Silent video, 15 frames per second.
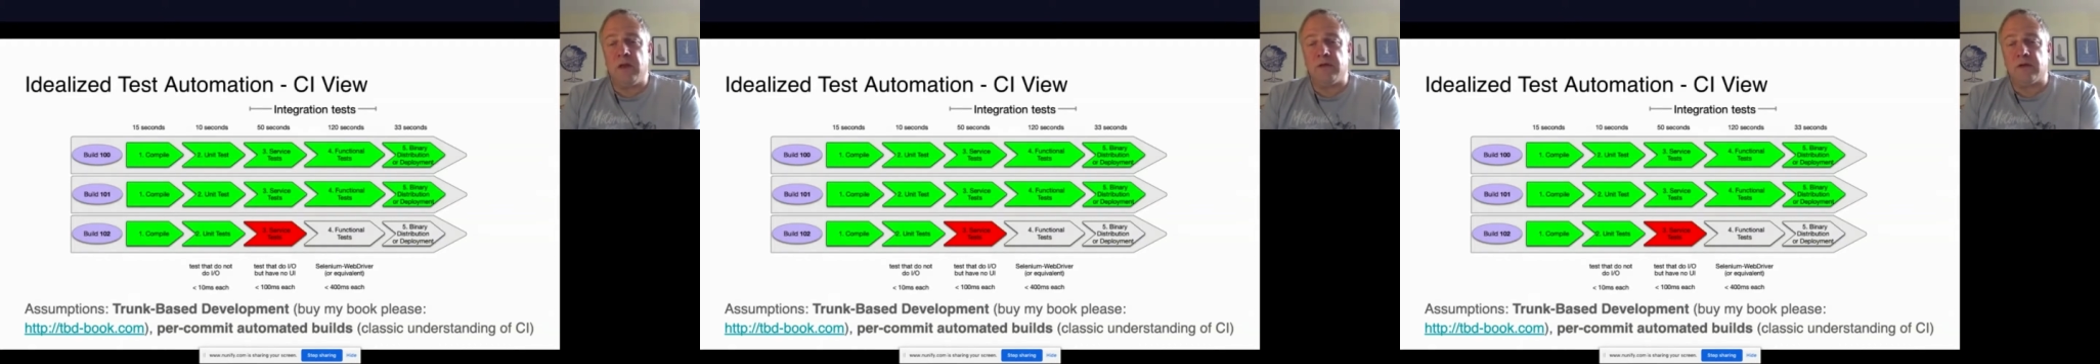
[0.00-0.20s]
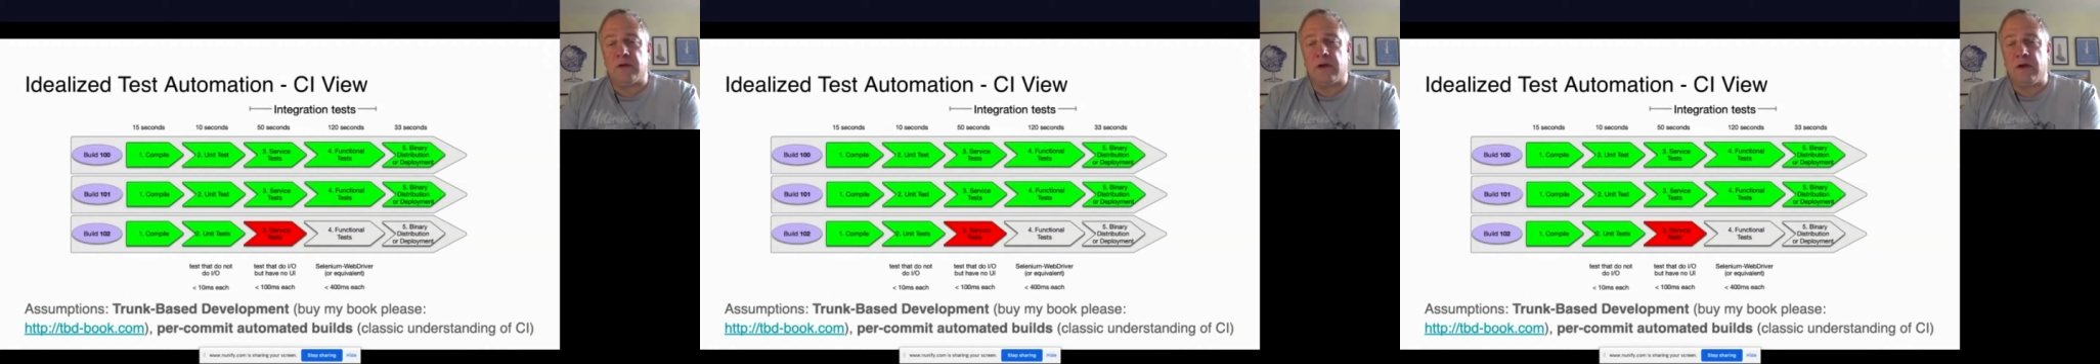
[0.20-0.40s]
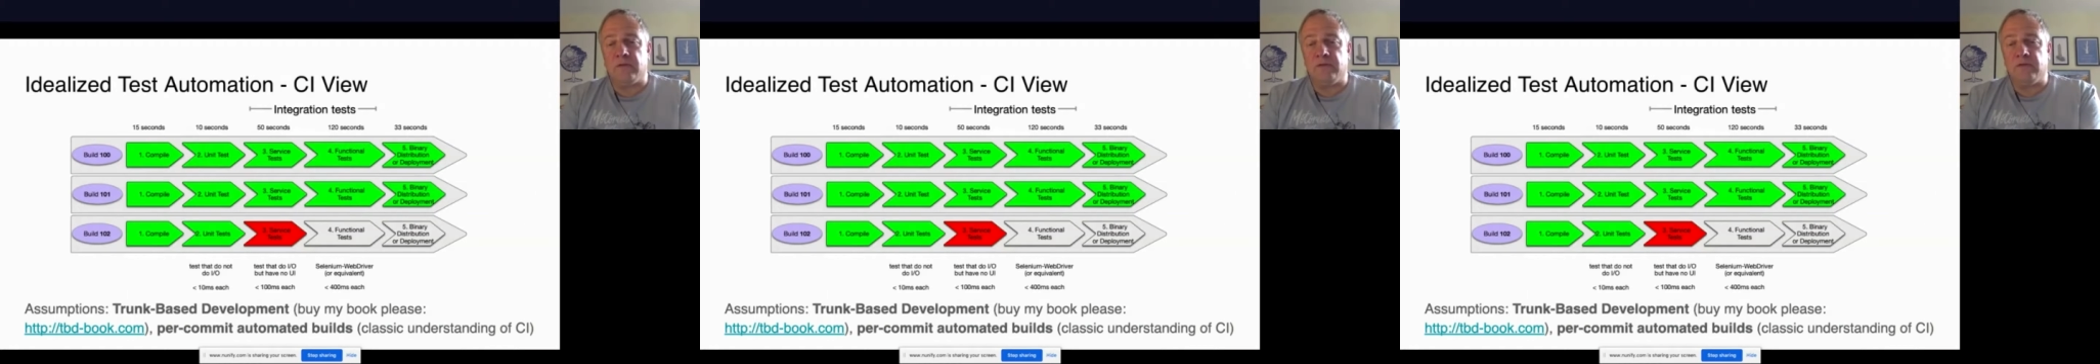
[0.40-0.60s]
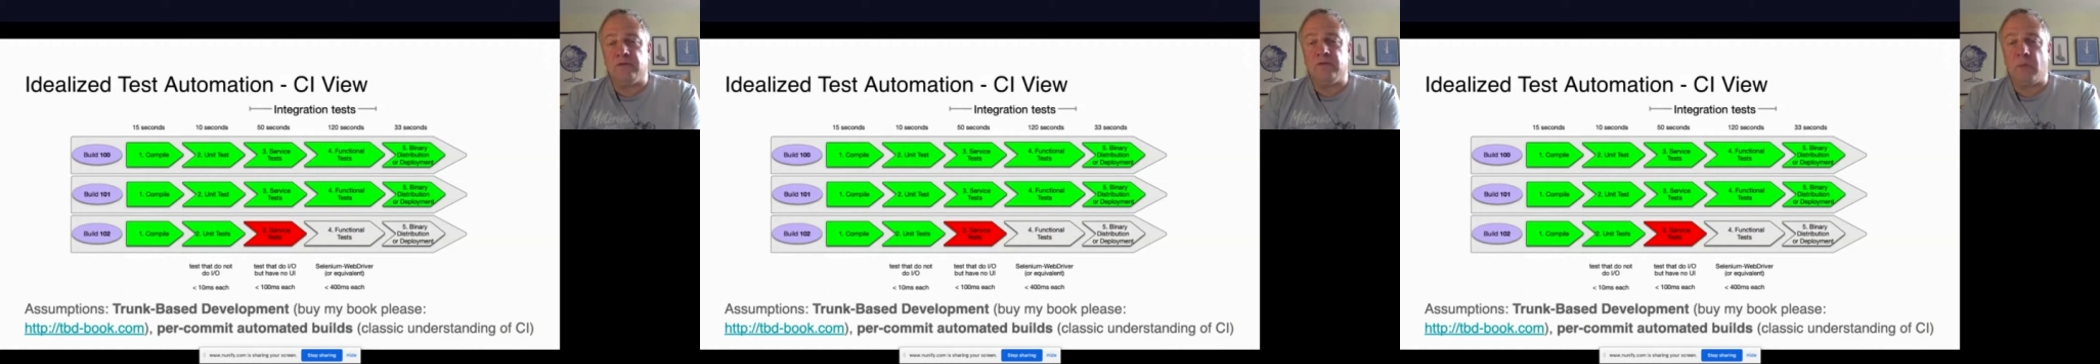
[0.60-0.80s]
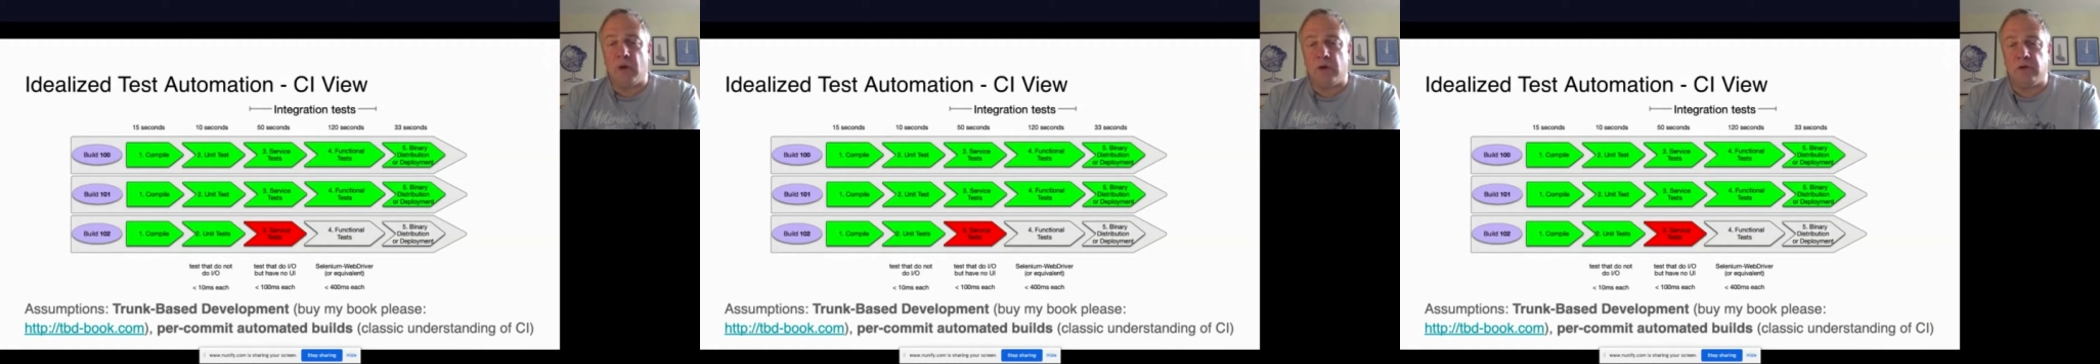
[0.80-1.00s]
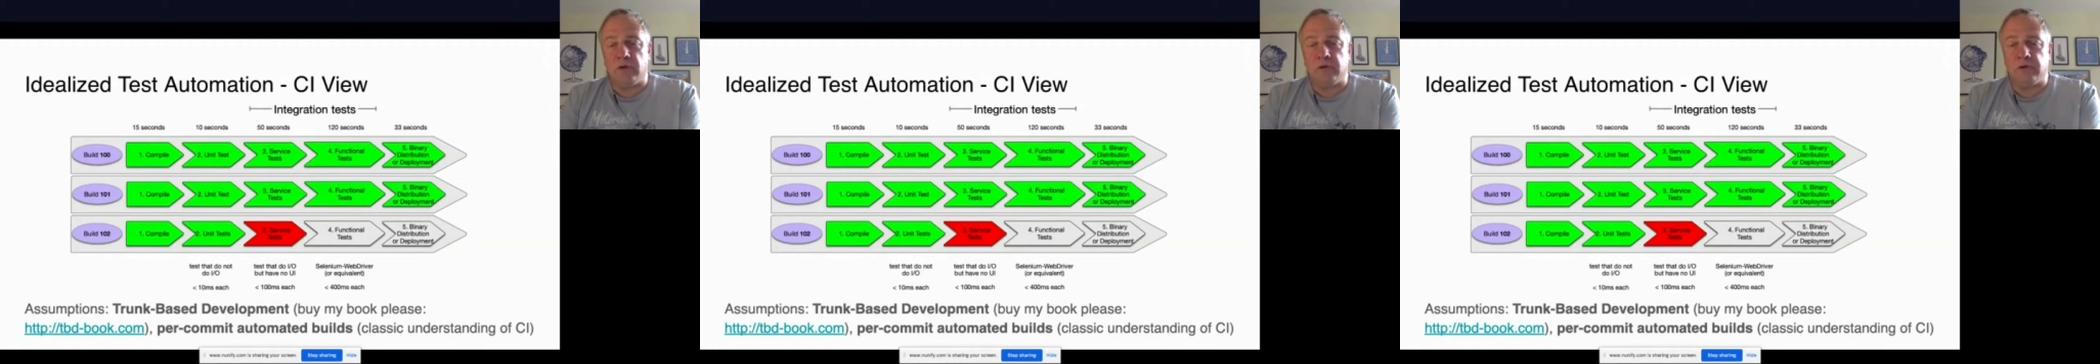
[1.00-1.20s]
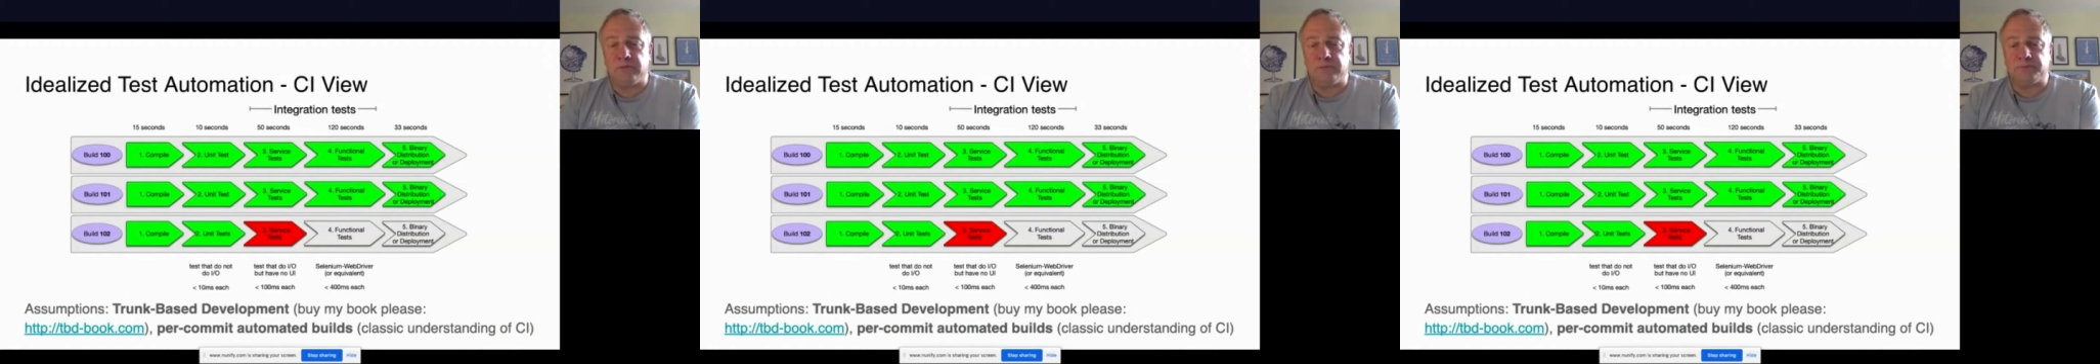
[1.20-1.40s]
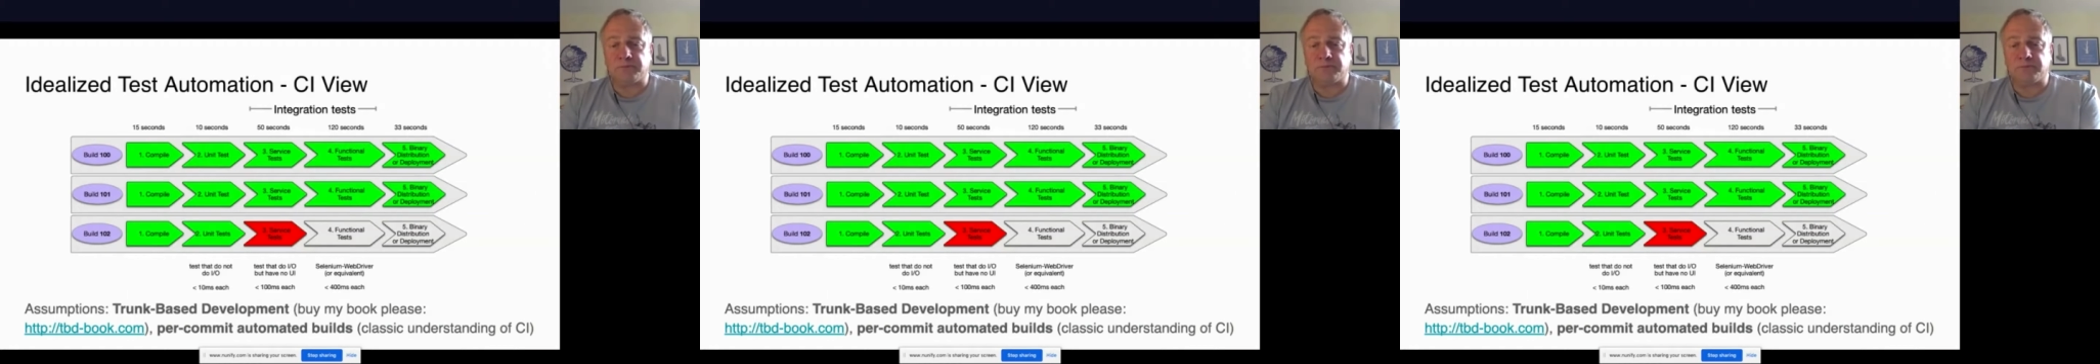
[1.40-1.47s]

that allows you to poke